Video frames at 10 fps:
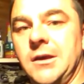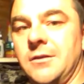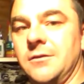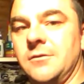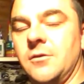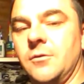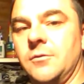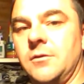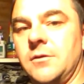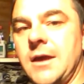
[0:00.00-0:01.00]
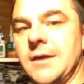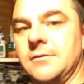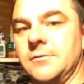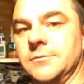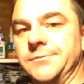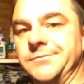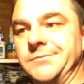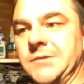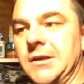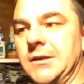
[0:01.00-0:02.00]
and there's no diacetyl,
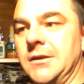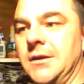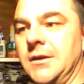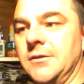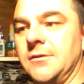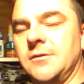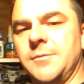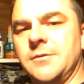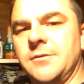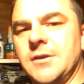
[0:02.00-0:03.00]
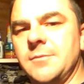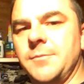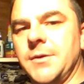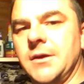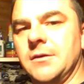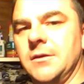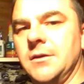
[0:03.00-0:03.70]
so that's a bit of a shame, but